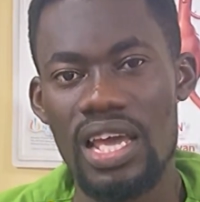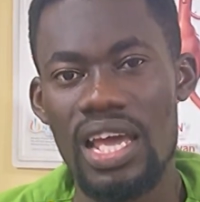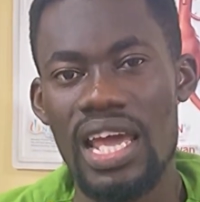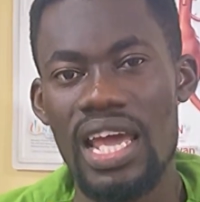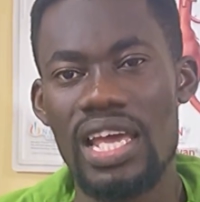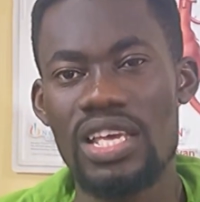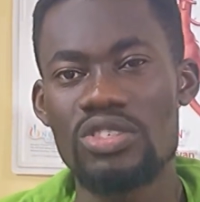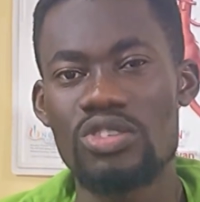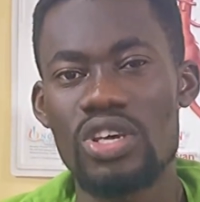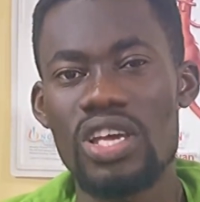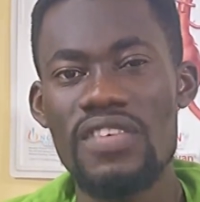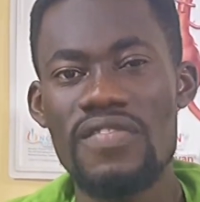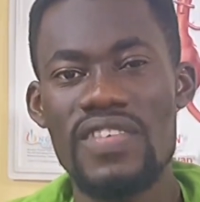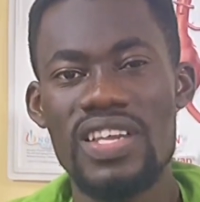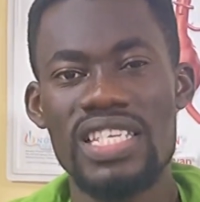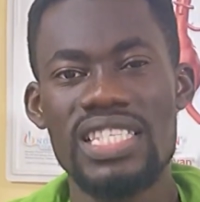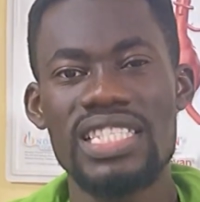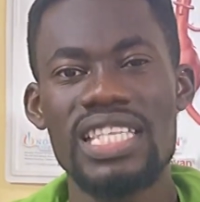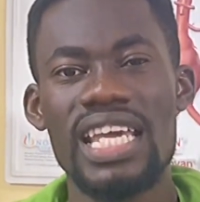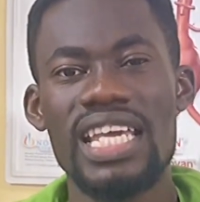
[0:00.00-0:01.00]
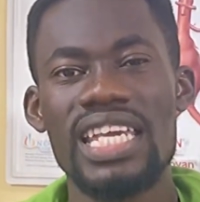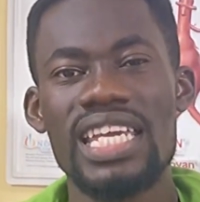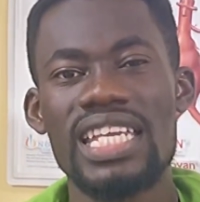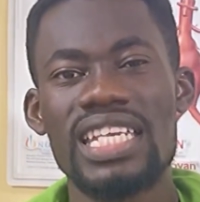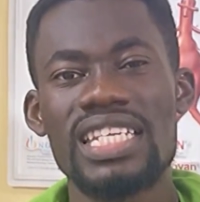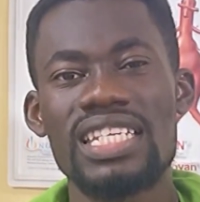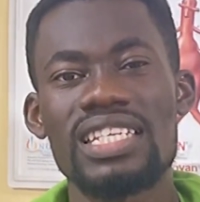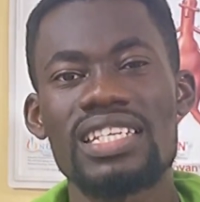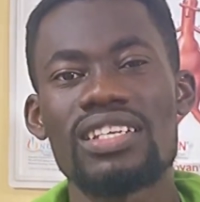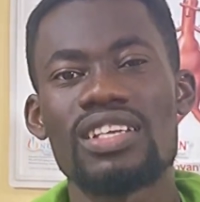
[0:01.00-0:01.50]
And so if it is
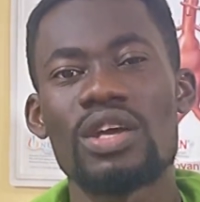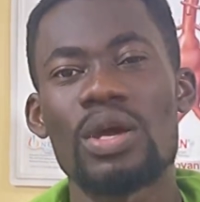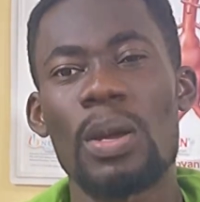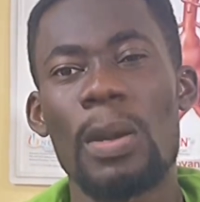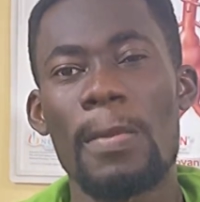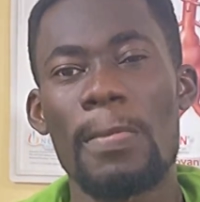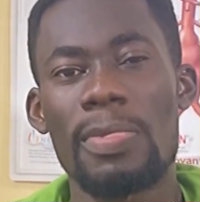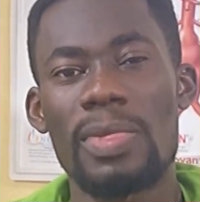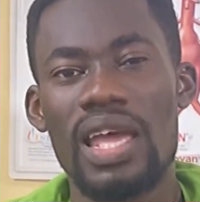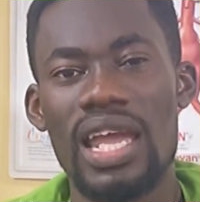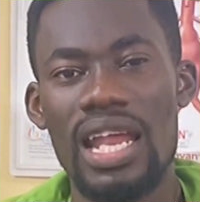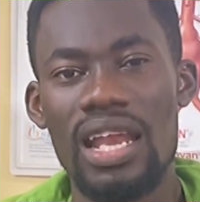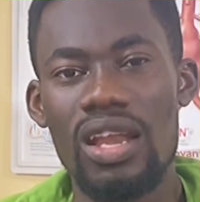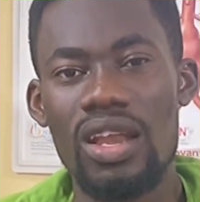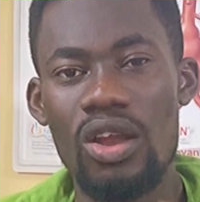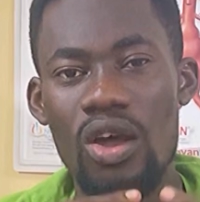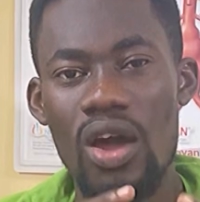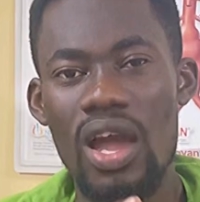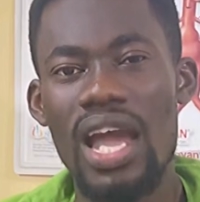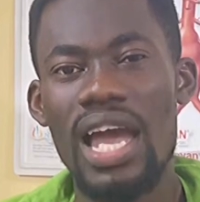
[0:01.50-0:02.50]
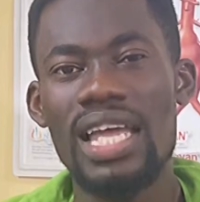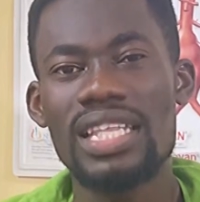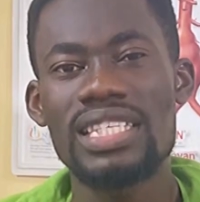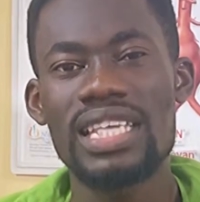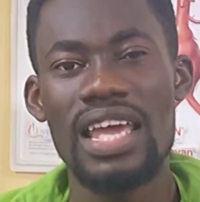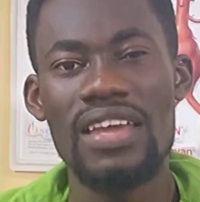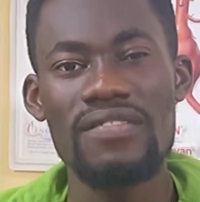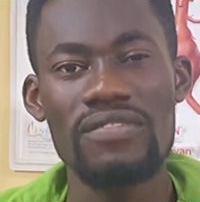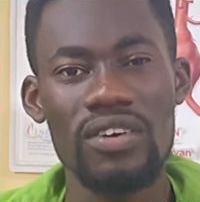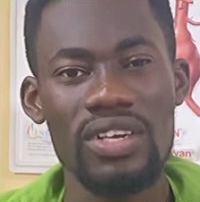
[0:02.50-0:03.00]
taking a longer
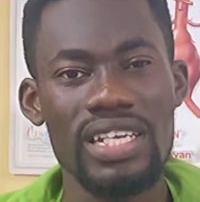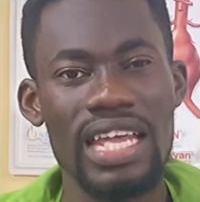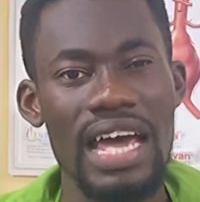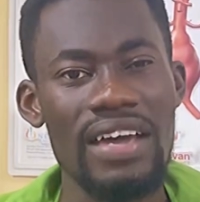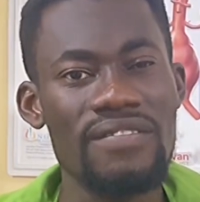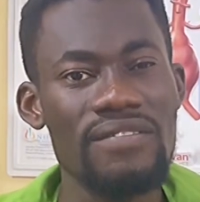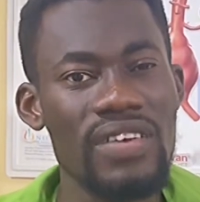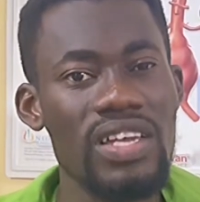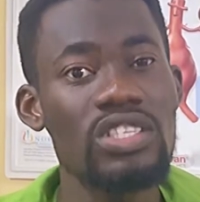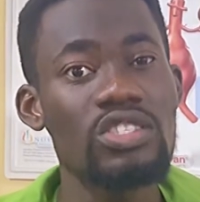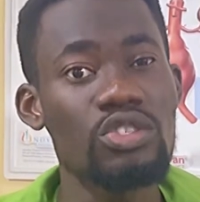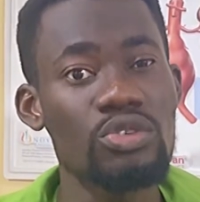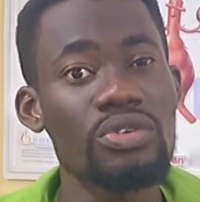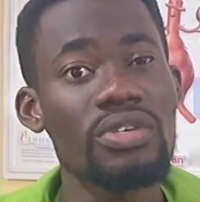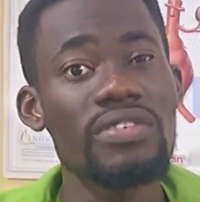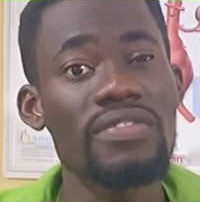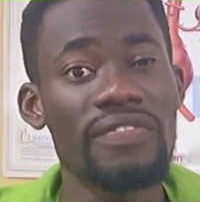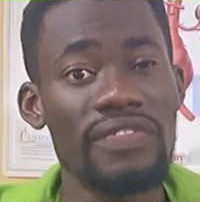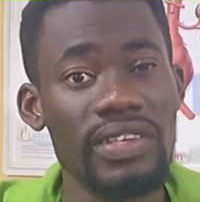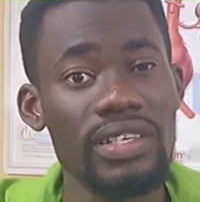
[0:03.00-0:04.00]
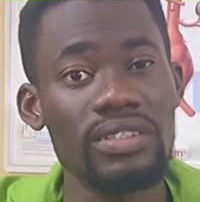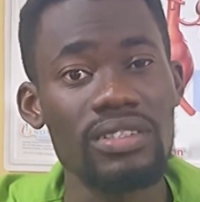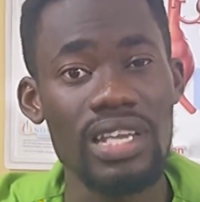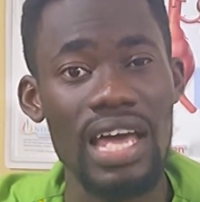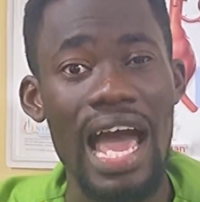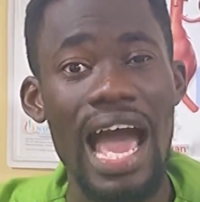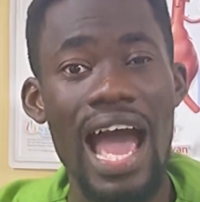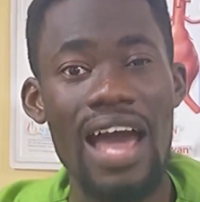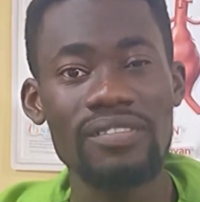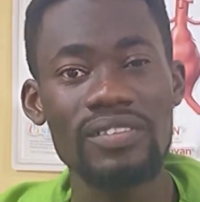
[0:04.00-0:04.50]
time for that vein to refill
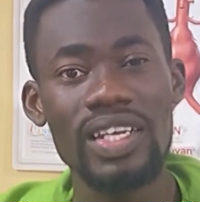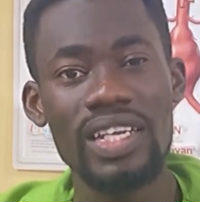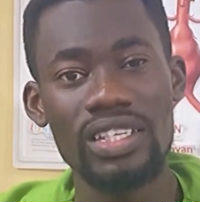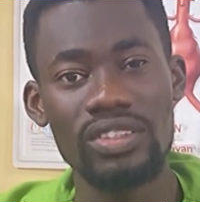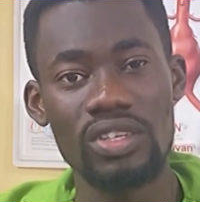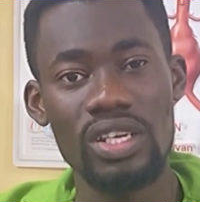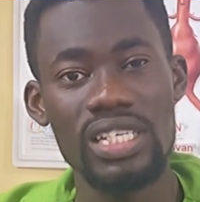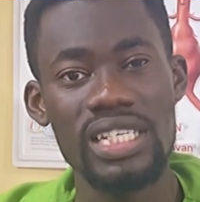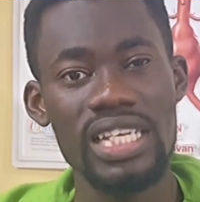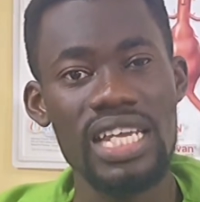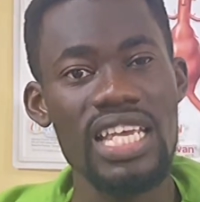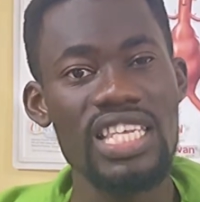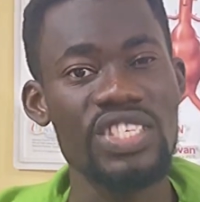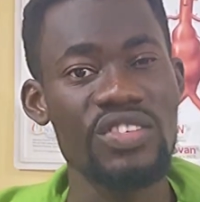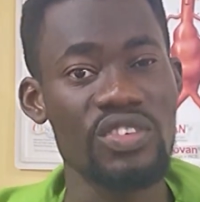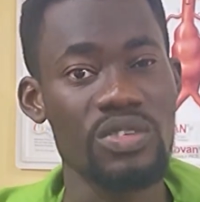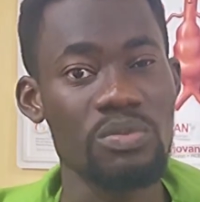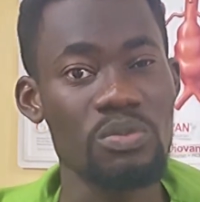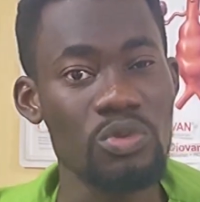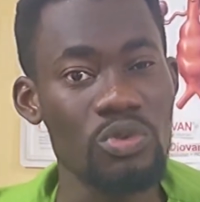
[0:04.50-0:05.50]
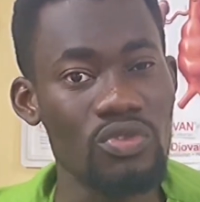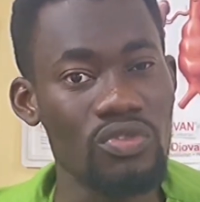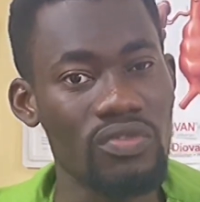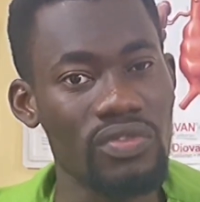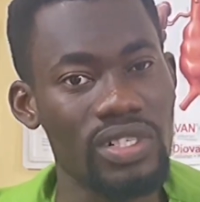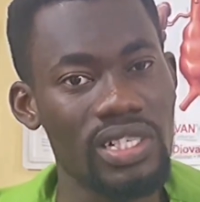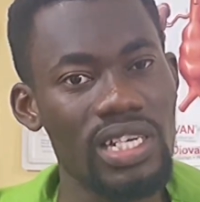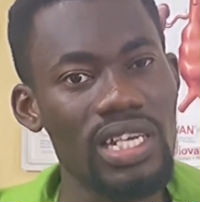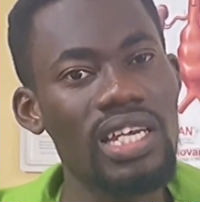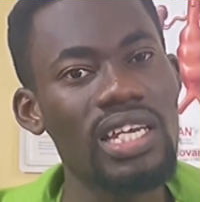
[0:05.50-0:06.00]
after the tourniquet is removed,